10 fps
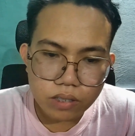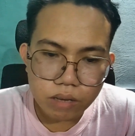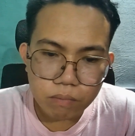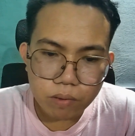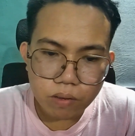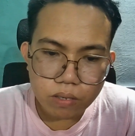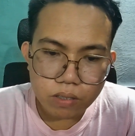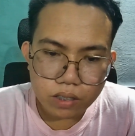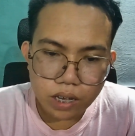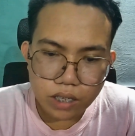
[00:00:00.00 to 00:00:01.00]

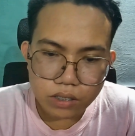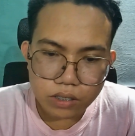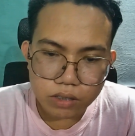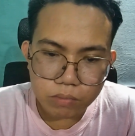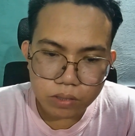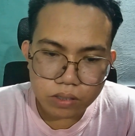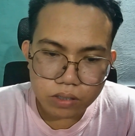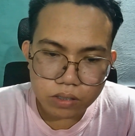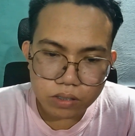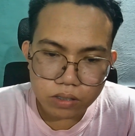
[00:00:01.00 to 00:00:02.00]
Example, the cat drinks
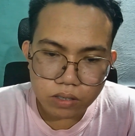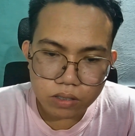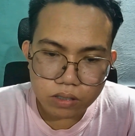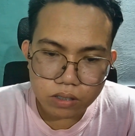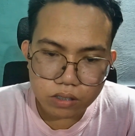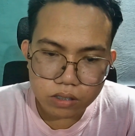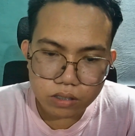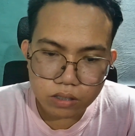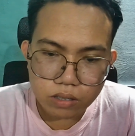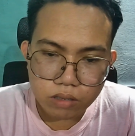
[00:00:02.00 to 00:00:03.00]
milk, the dog
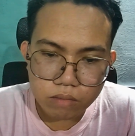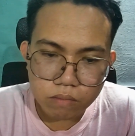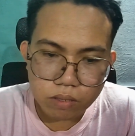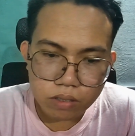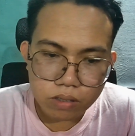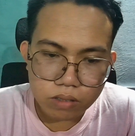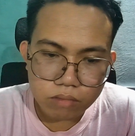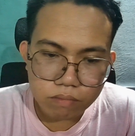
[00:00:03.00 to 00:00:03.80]
drinks milk.